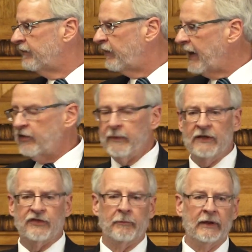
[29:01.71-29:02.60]
Faith
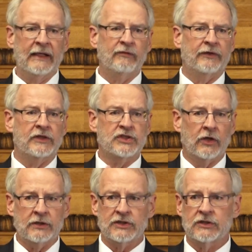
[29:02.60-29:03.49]
means to believe what the
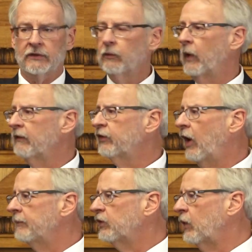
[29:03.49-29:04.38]
church, one of
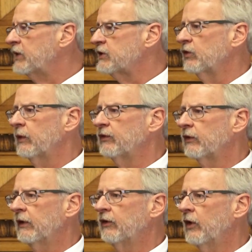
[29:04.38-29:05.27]
Tom's questions is
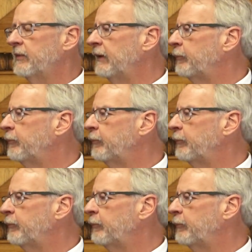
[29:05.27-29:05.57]
going to be